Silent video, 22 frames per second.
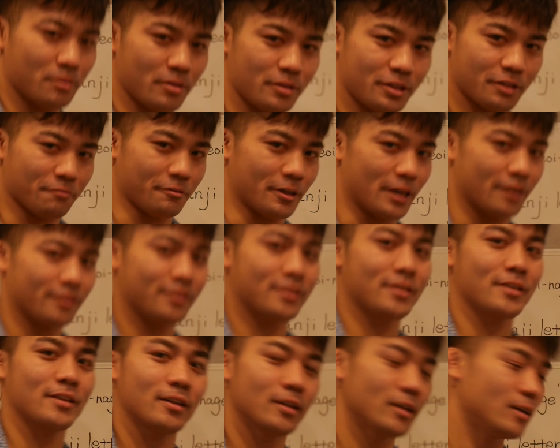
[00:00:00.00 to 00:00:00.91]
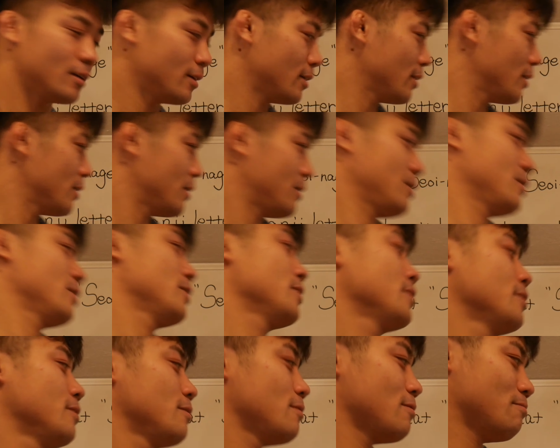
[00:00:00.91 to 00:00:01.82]
different.
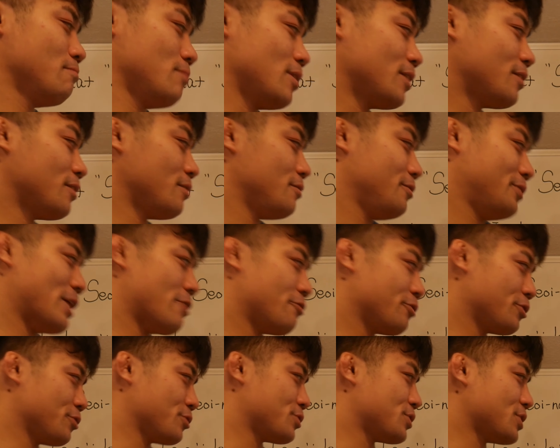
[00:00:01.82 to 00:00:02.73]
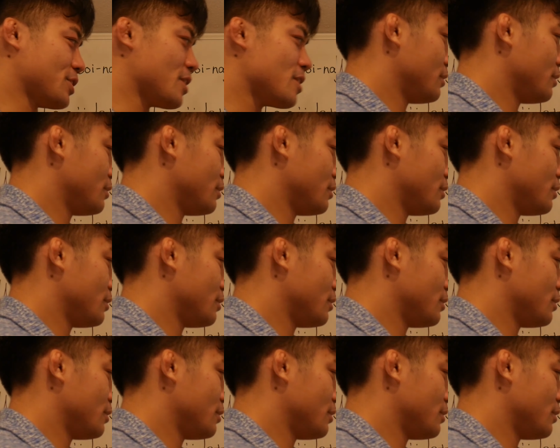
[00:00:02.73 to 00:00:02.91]
But now you see